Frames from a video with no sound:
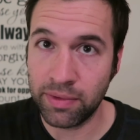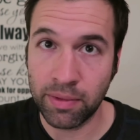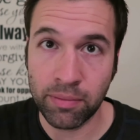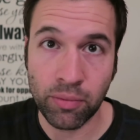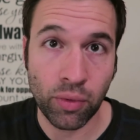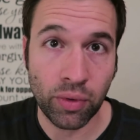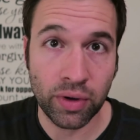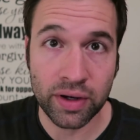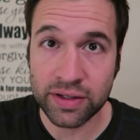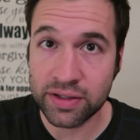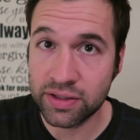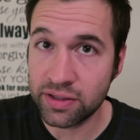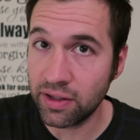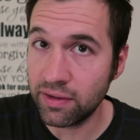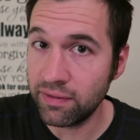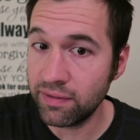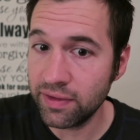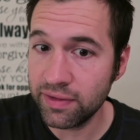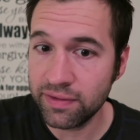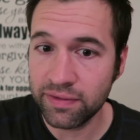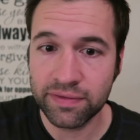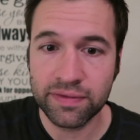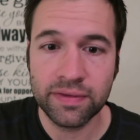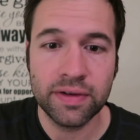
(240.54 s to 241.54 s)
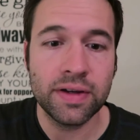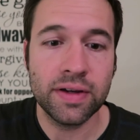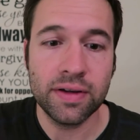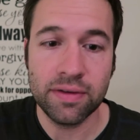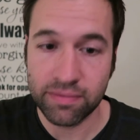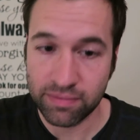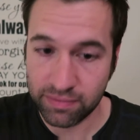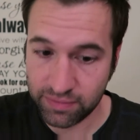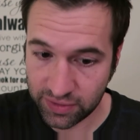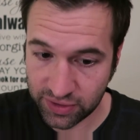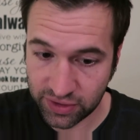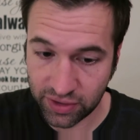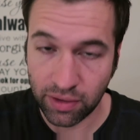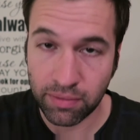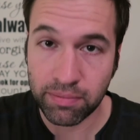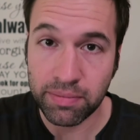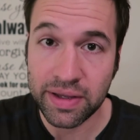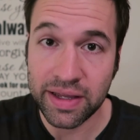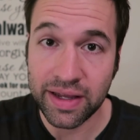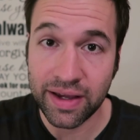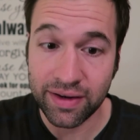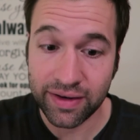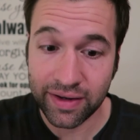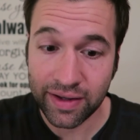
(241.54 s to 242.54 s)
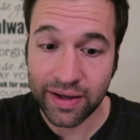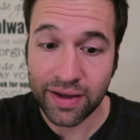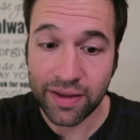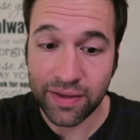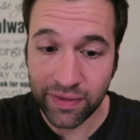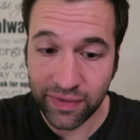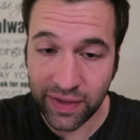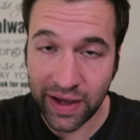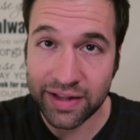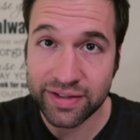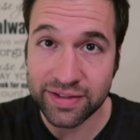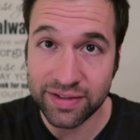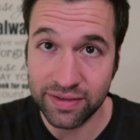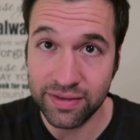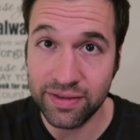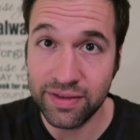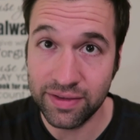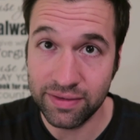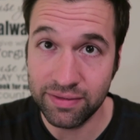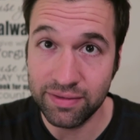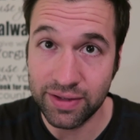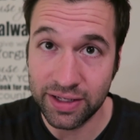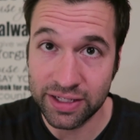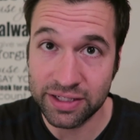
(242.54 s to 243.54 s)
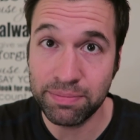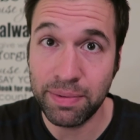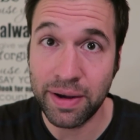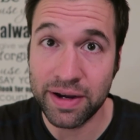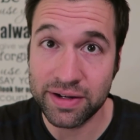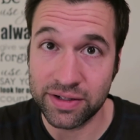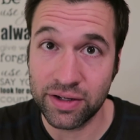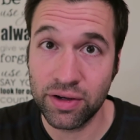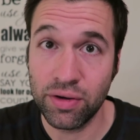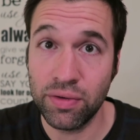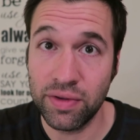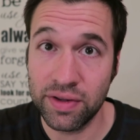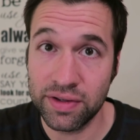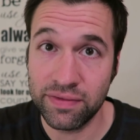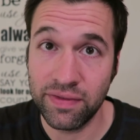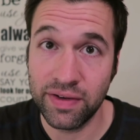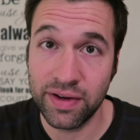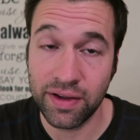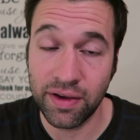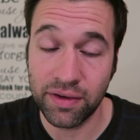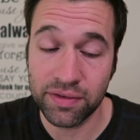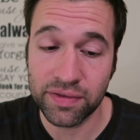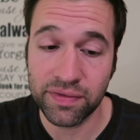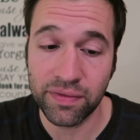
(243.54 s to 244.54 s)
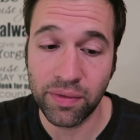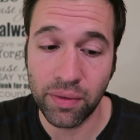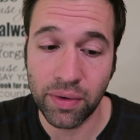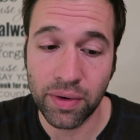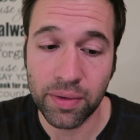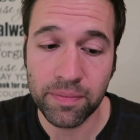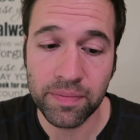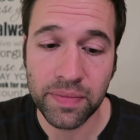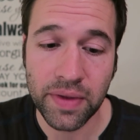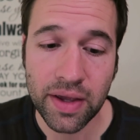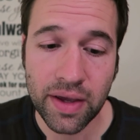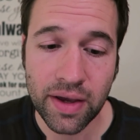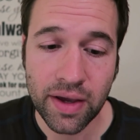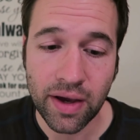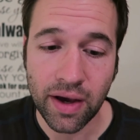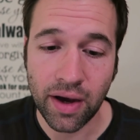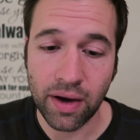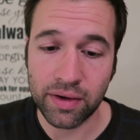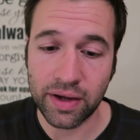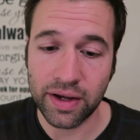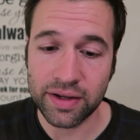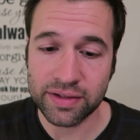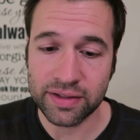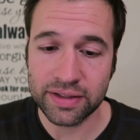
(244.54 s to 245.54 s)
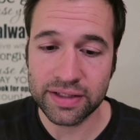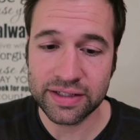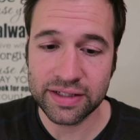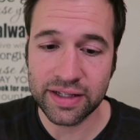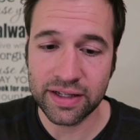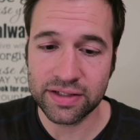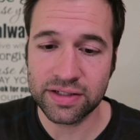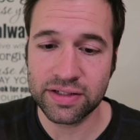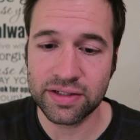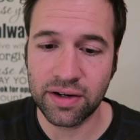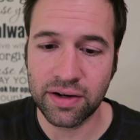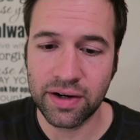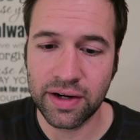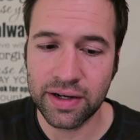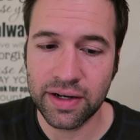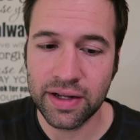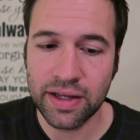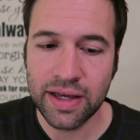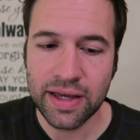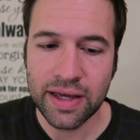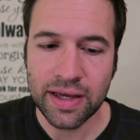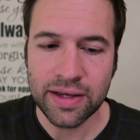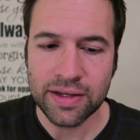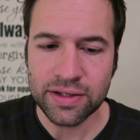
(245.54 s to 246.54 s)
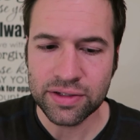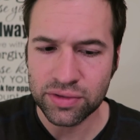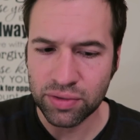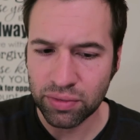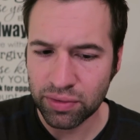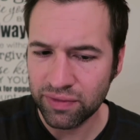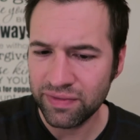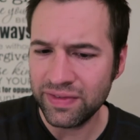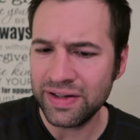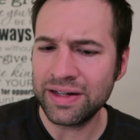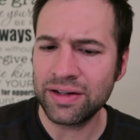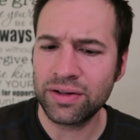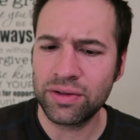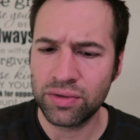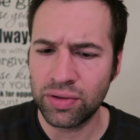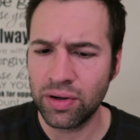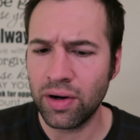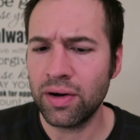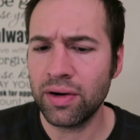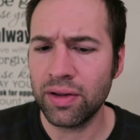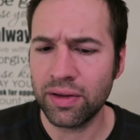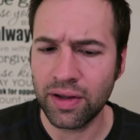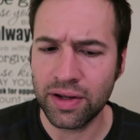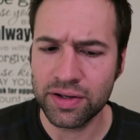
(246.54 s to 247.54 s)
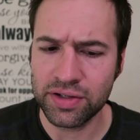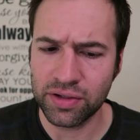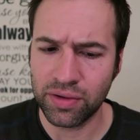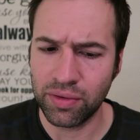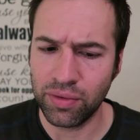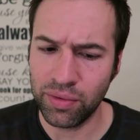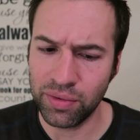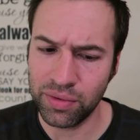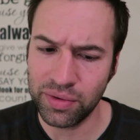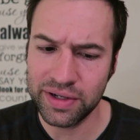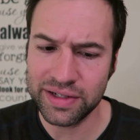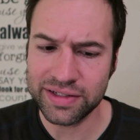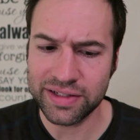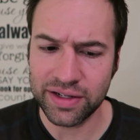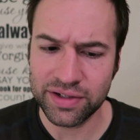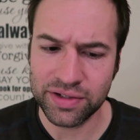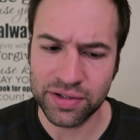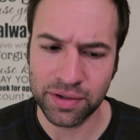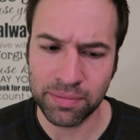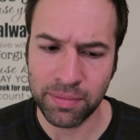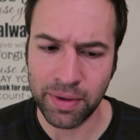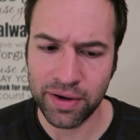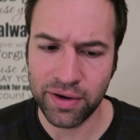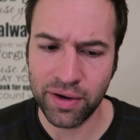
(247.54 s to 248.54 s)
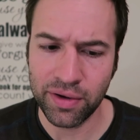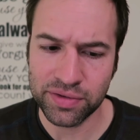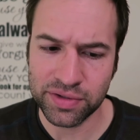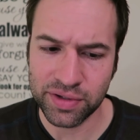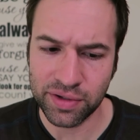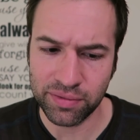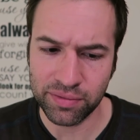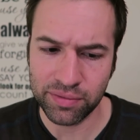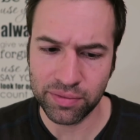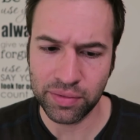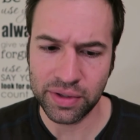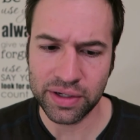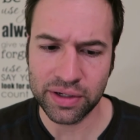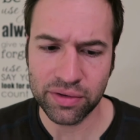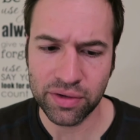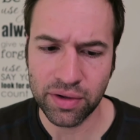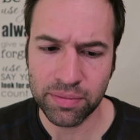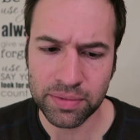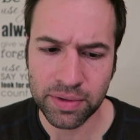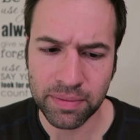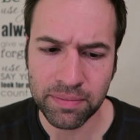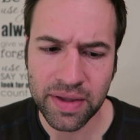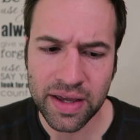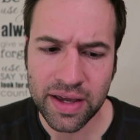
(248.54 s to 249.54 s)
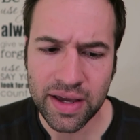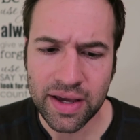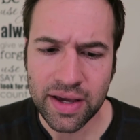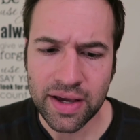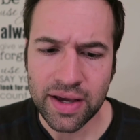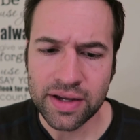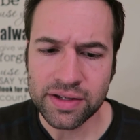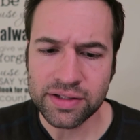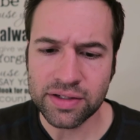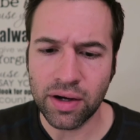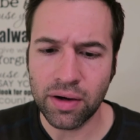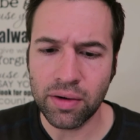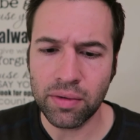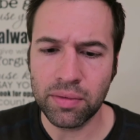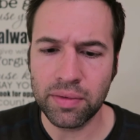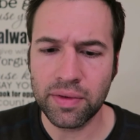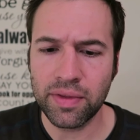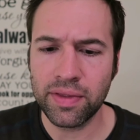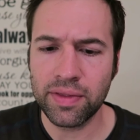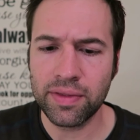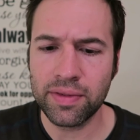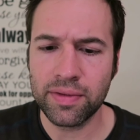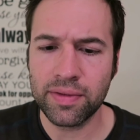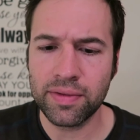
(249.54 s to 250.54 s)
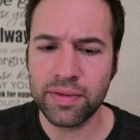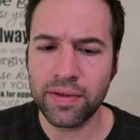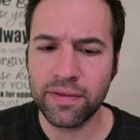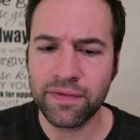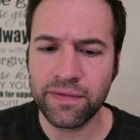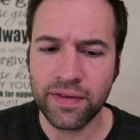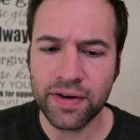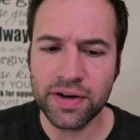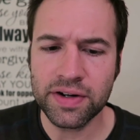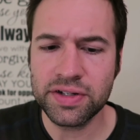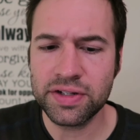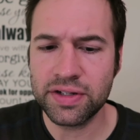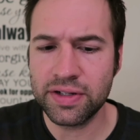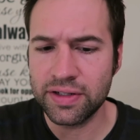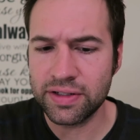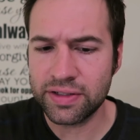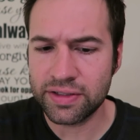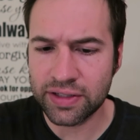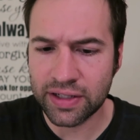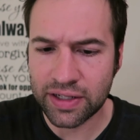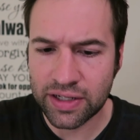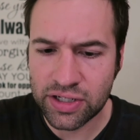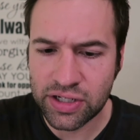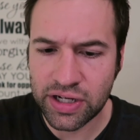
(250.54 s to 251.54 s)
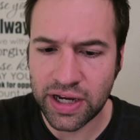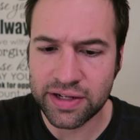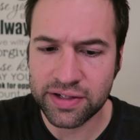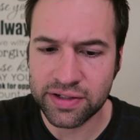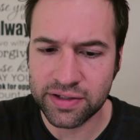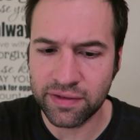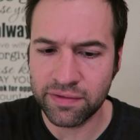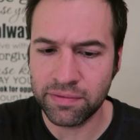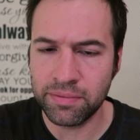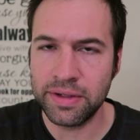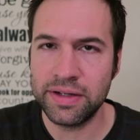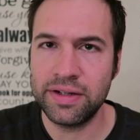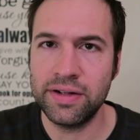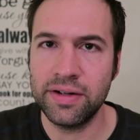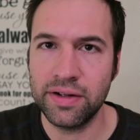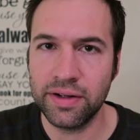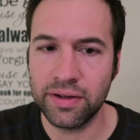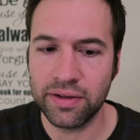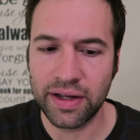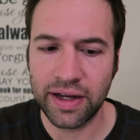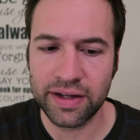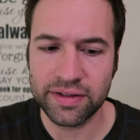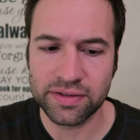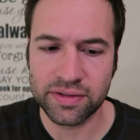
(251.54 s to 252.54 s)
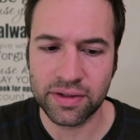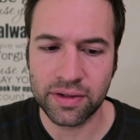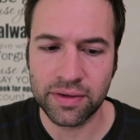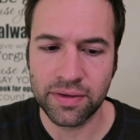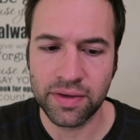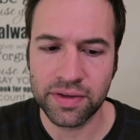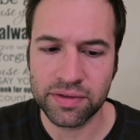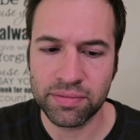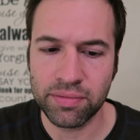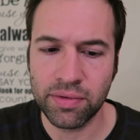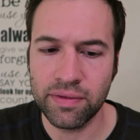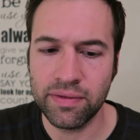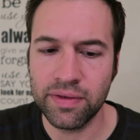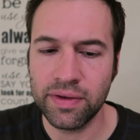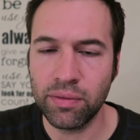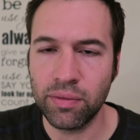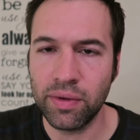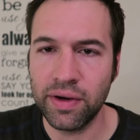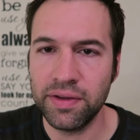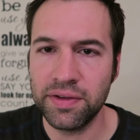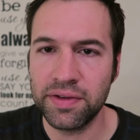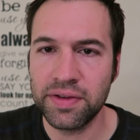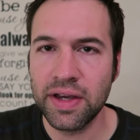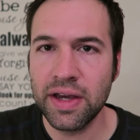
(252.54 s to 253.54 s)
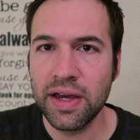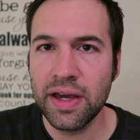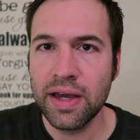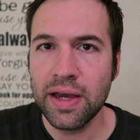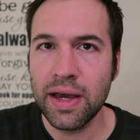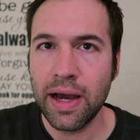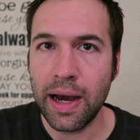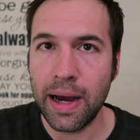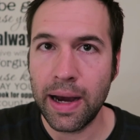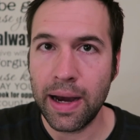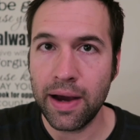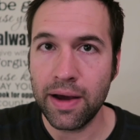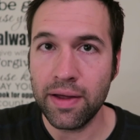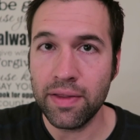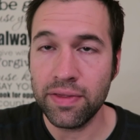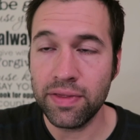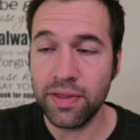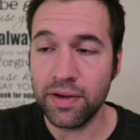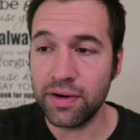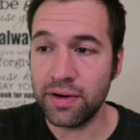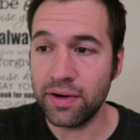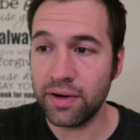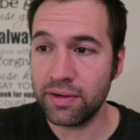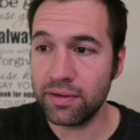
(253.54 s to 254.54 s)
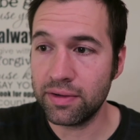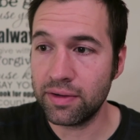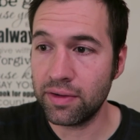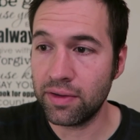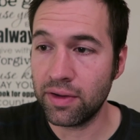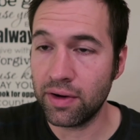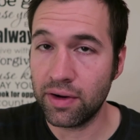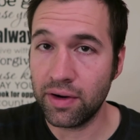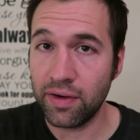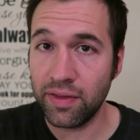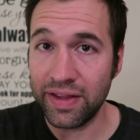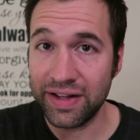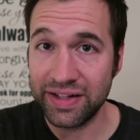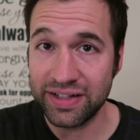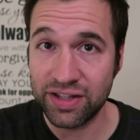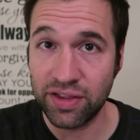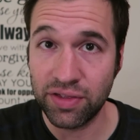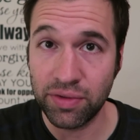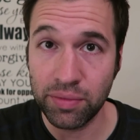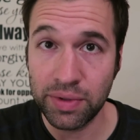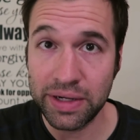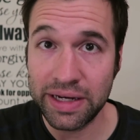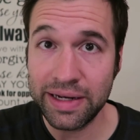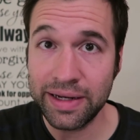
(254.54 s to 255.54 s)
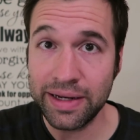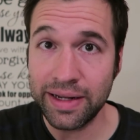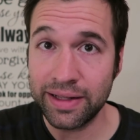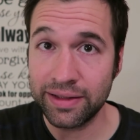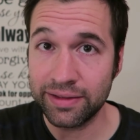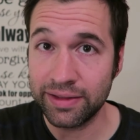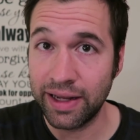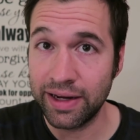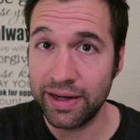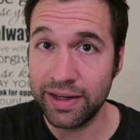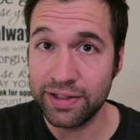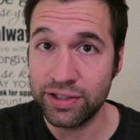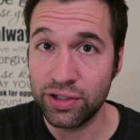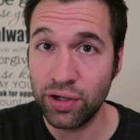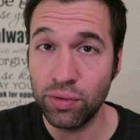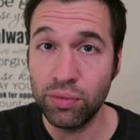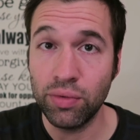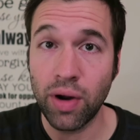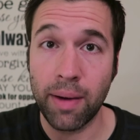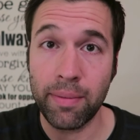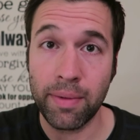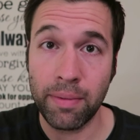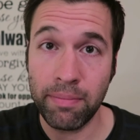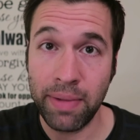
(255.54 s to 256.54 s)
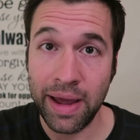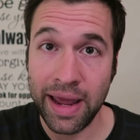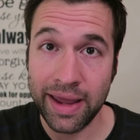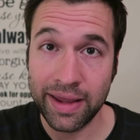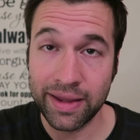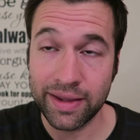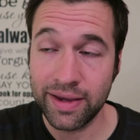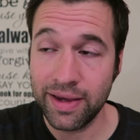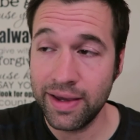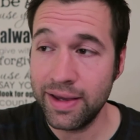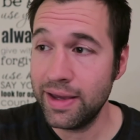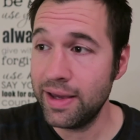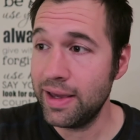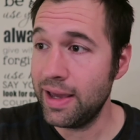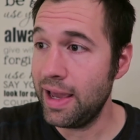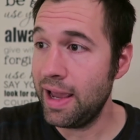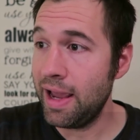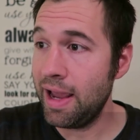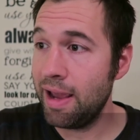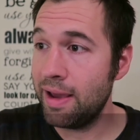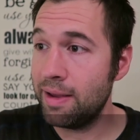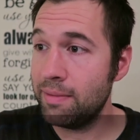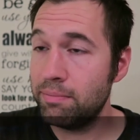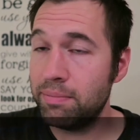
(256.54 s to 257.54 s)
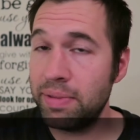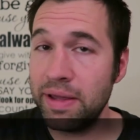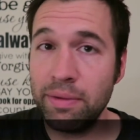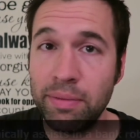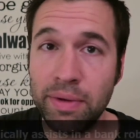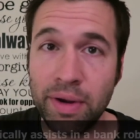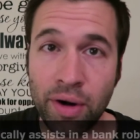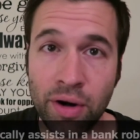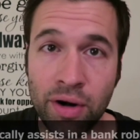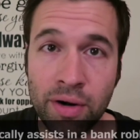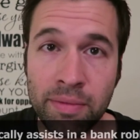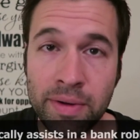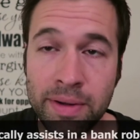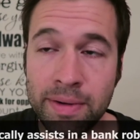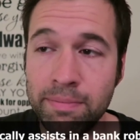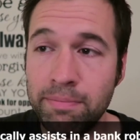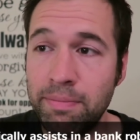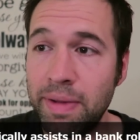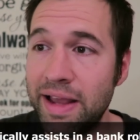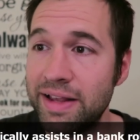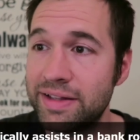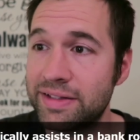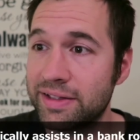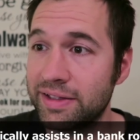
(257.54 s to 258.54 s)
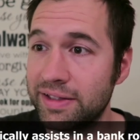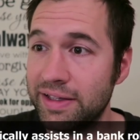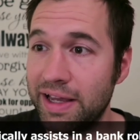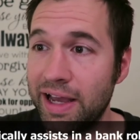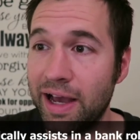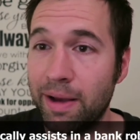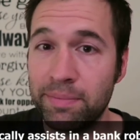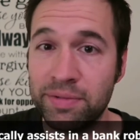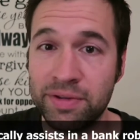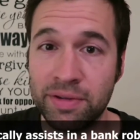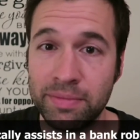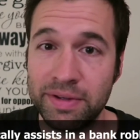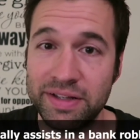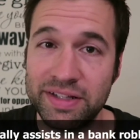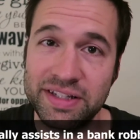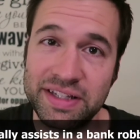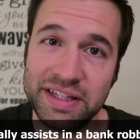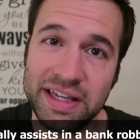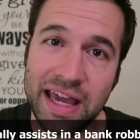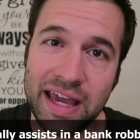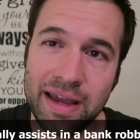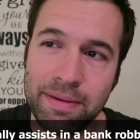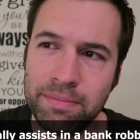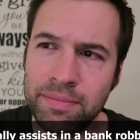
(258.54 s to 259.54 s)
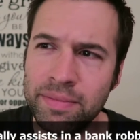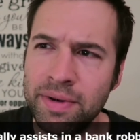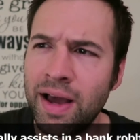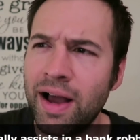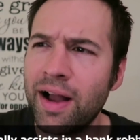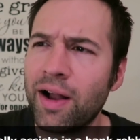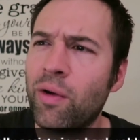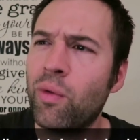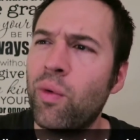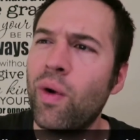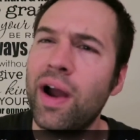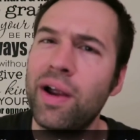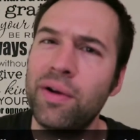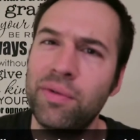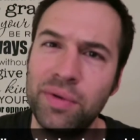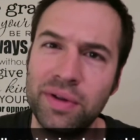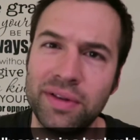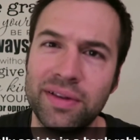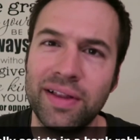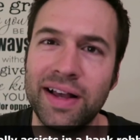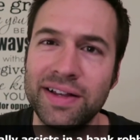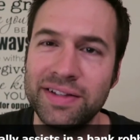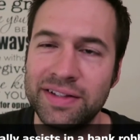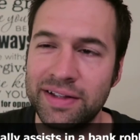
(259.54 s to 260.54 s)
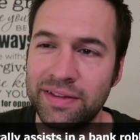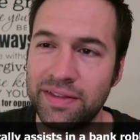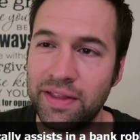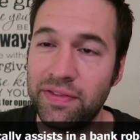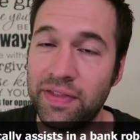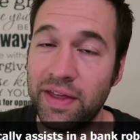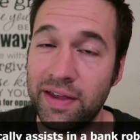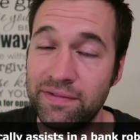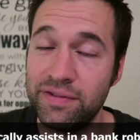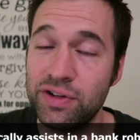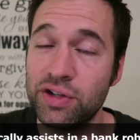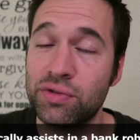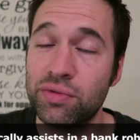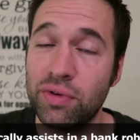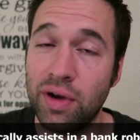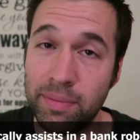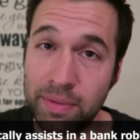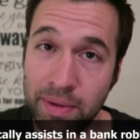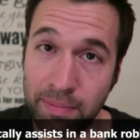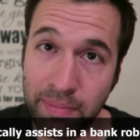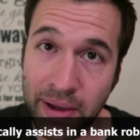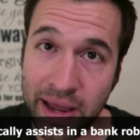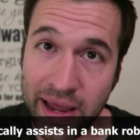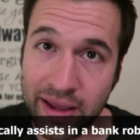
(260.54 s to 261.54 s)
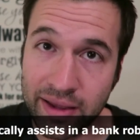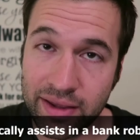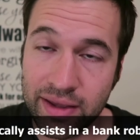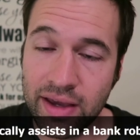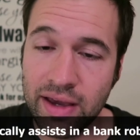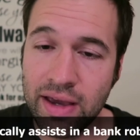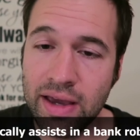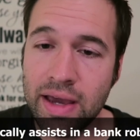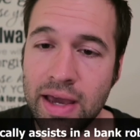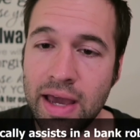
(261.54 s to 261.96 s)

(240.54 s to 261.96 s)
The more conservative, so be it. That's especially who this video is for. Okay, so let's get started sort of in chronological order as I took my notes and regrouped them. So, the first suggestive material I saw in this movie was uh, there, there are these three ladies who rob a bank and Pee Wee Herman basically helps them escape, not quite realizing that they've just robbed a bank.